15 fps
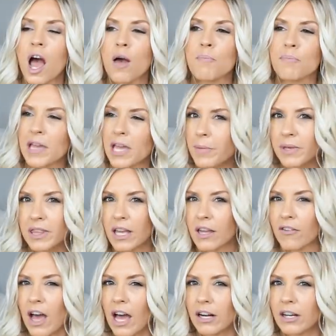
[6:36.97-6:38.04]
Maybe
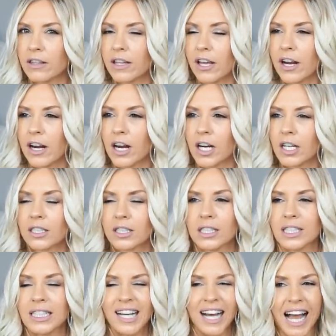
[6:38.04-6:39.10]
they've had it there.
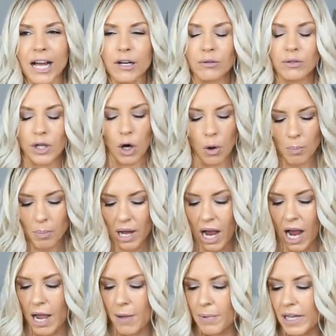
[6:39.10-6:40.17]
I don't know, but
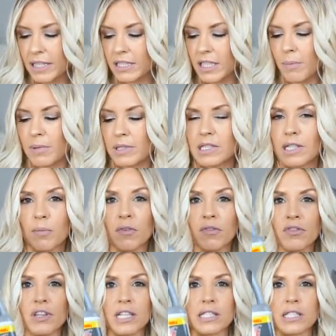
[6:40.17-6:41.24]
I picked up some
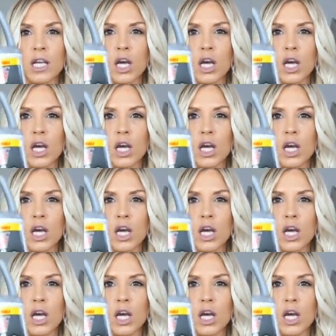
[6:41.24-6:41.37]
of this